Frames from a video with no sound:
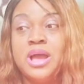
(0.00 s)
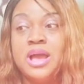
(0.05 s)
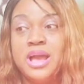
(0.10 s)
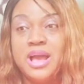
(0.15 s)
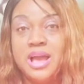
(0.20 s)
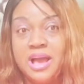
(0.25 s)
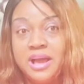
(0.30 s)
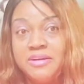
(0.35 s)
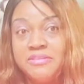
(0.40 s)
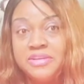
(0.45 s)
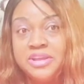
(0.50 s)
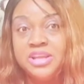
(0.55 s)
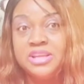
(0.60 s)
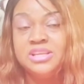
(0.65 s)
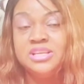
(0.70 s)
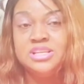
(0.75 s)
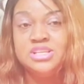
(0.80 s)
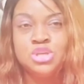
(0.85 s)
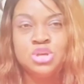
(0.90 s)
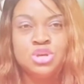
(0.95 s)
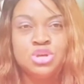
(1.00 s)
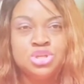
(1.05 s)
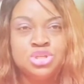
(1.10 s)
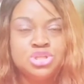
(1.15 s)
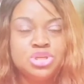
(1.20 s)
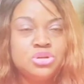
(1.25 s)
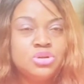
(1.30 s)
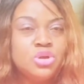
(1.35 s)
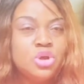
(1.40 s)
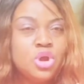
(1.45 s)
have a
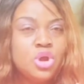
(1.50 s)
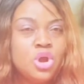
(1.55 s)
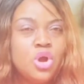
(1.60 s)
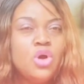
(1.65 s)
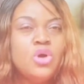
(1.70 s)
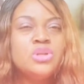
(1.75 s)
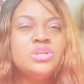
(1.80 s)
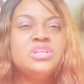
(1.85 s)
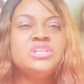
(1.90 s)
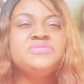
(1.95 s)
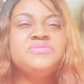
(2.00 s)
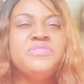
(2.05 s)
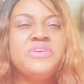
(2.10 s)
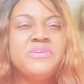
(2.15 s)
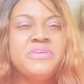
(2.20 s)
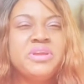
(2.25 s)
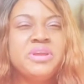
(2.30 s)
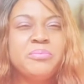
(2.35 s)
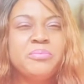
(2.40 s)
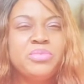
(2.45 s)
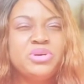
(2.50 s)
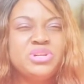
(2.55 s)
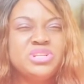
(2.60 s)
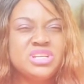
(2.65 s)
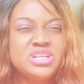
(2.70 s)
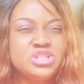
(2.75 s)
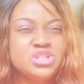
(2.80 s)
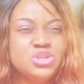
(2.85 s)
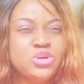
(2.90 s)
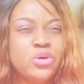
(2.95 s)
discussion on this very
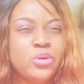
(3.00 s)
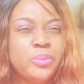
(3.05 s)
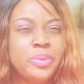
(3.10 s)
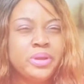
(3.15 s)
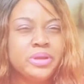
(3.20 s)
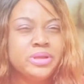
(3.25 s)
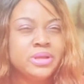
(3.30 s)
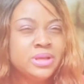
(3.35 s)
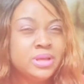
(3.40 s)
important topic.